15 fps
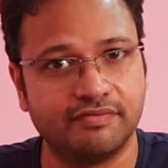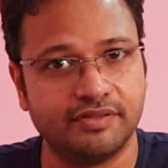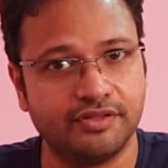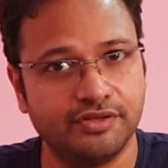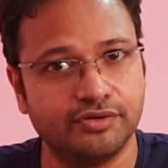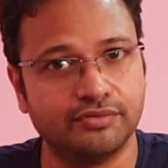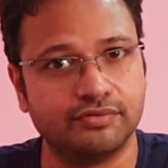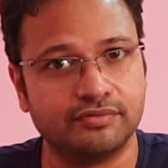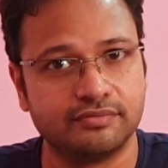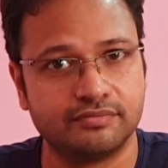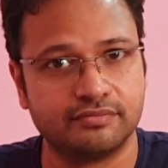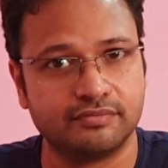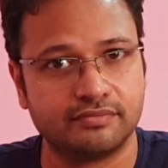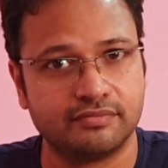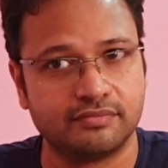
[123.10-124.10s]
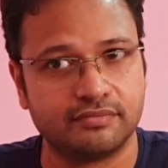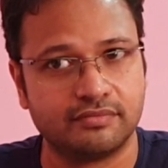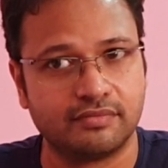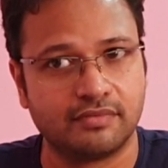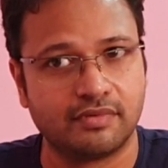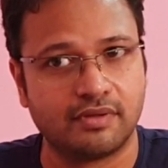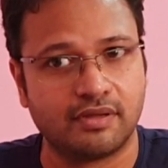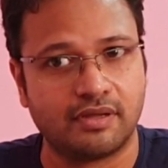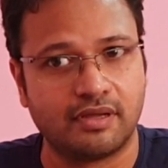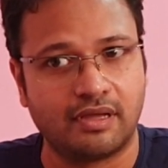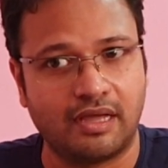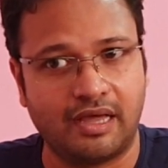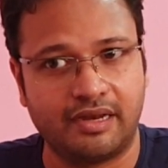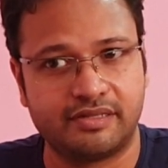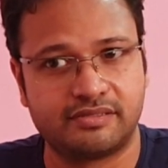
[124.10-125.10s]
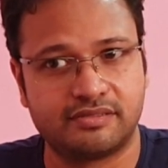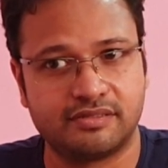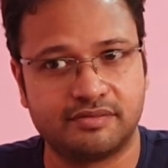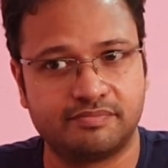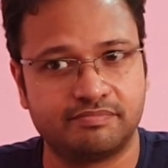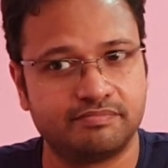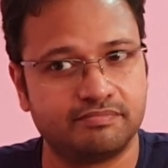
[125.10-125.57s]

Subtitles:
with you, and it's a